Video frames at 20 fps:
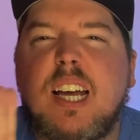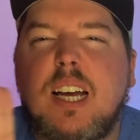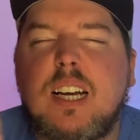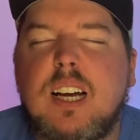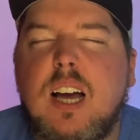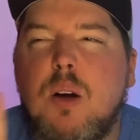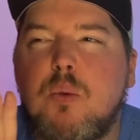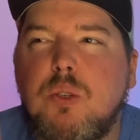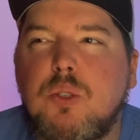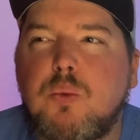
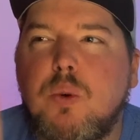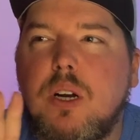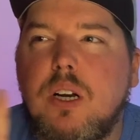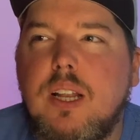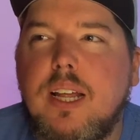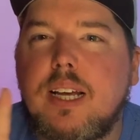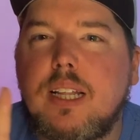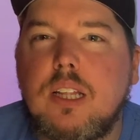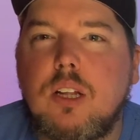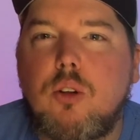always want
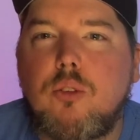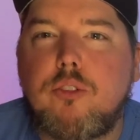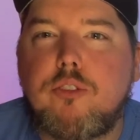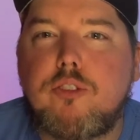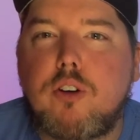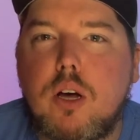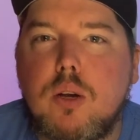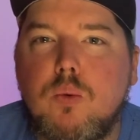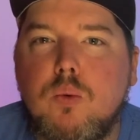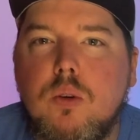like little
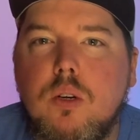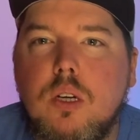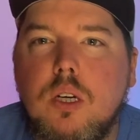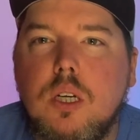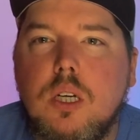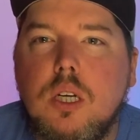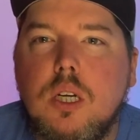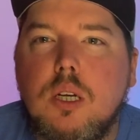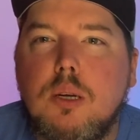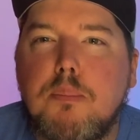fun
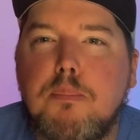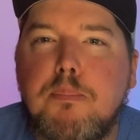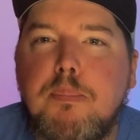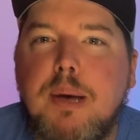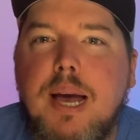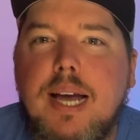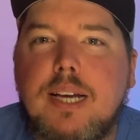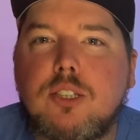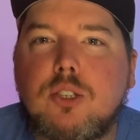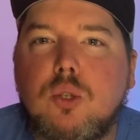
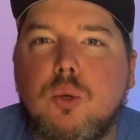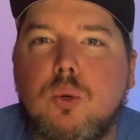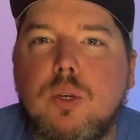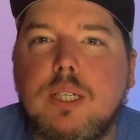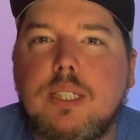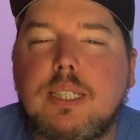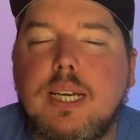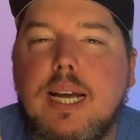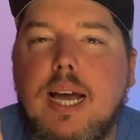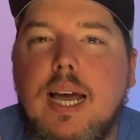
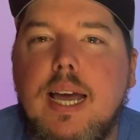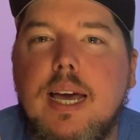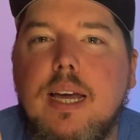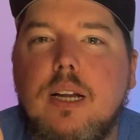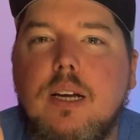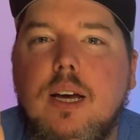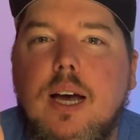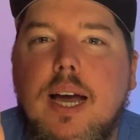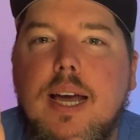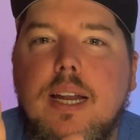backstories. Like I had
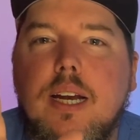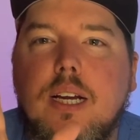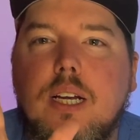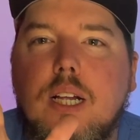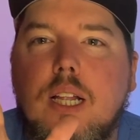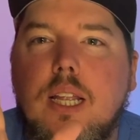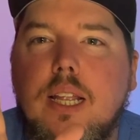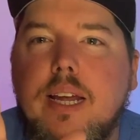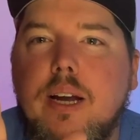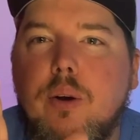a
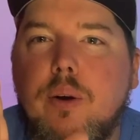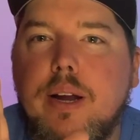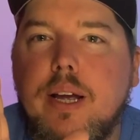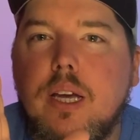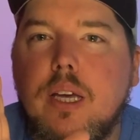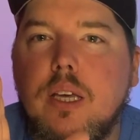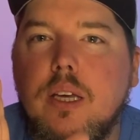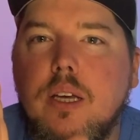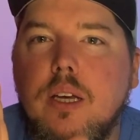cleric,